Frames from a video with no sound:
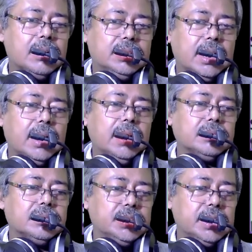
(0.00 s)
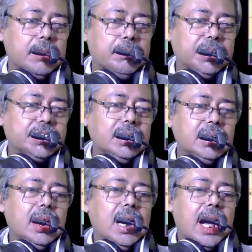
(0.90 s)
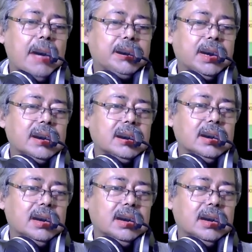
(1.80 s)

the decomposition after